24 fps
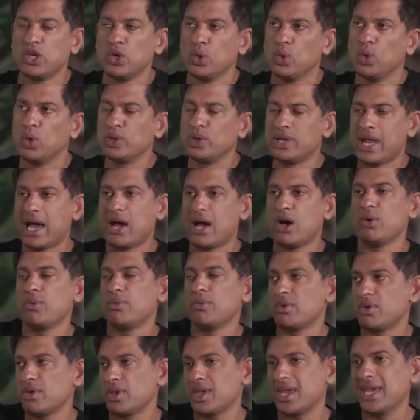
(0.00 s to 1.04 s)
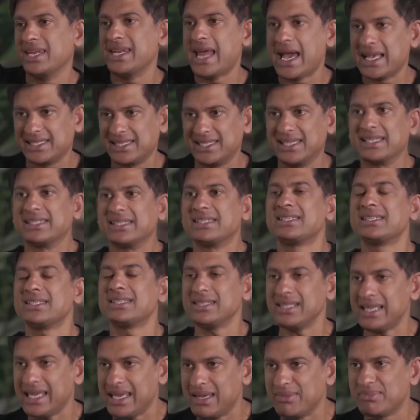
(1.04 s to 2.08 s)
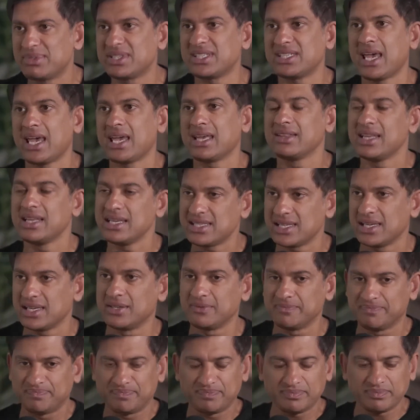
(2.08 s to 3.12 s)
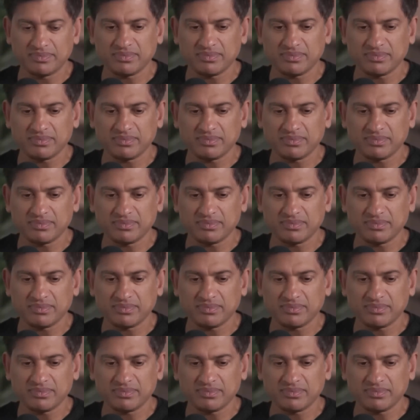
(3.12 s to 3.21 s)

you're now connecting sleep, saying, listen,